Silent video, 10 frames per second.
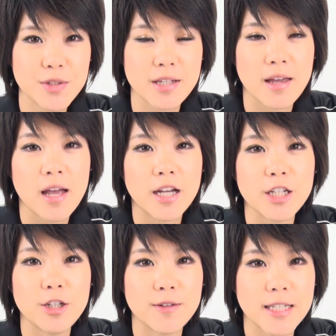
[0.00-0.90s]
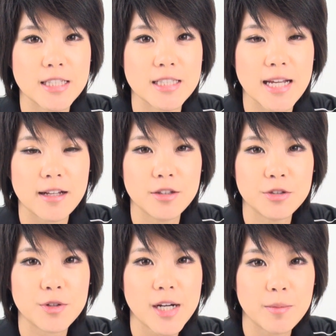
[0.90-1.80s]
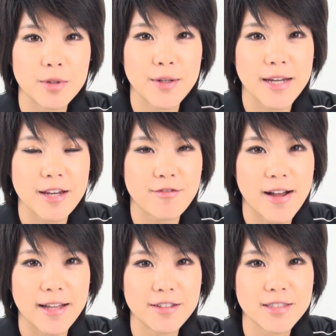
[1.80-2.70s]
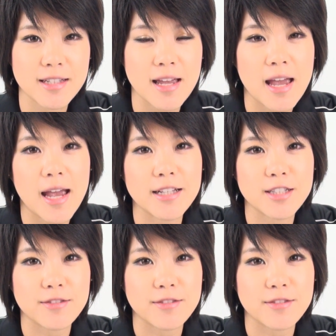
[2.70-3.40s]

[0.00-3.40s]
to use, you don't need to download or upload any files,